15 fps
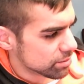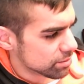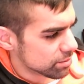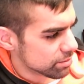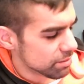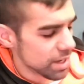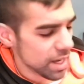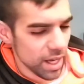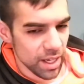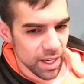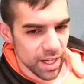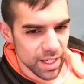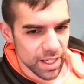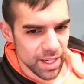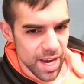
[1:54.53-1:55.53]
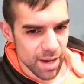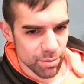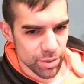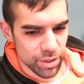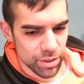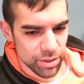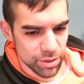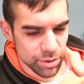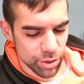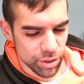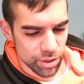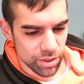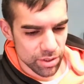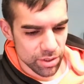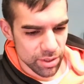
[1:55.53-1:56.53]
I napped
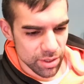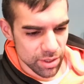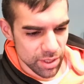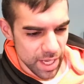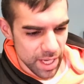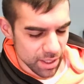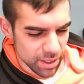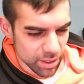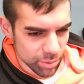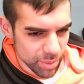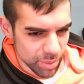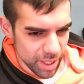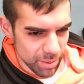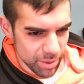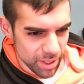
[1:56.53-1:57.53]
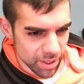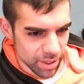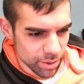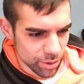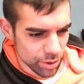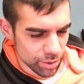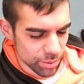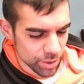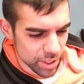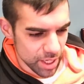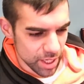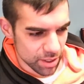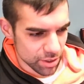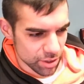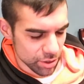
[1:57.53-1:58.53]
just like a little baby who's super
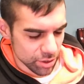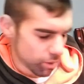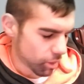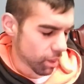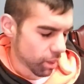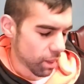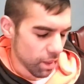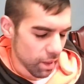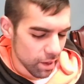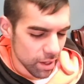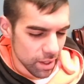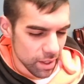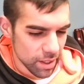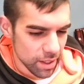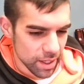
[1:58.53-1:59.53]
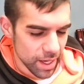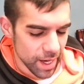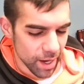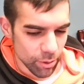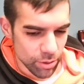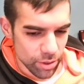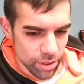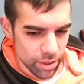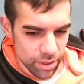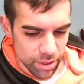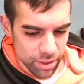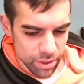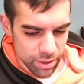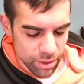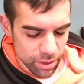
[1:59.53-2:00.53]
tired, just out
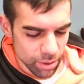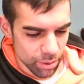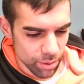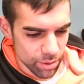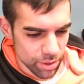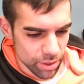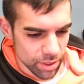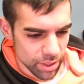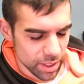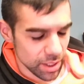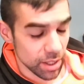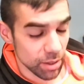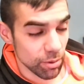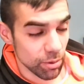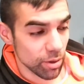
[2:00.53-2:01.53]
cold, and then I woke